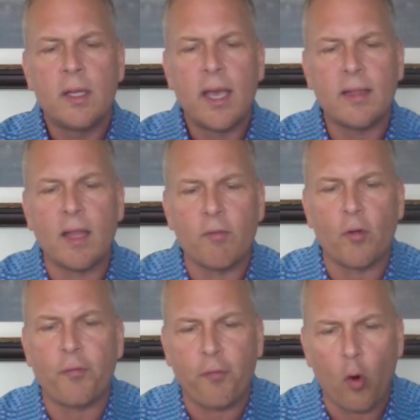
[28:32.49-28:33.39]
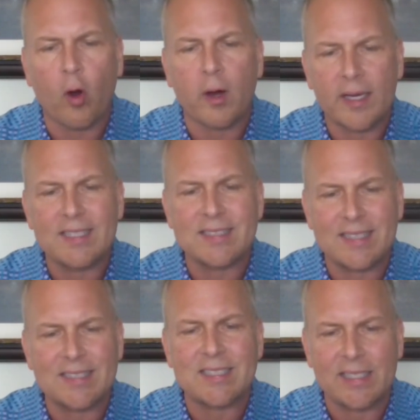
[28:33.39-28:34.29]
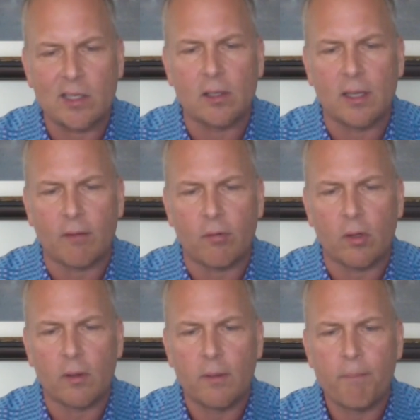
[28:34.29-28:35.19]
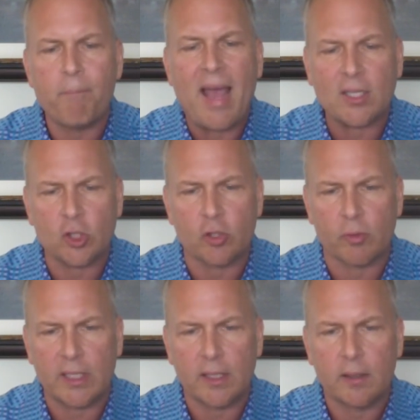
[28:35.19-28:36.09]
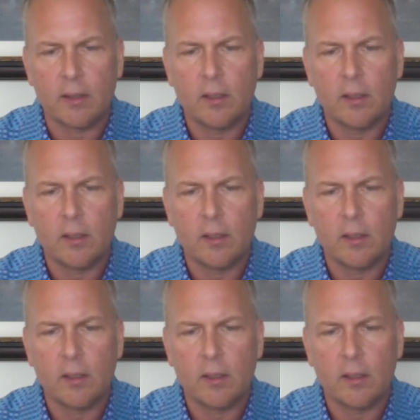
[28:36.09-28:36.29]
And level four is the skill level, mastery,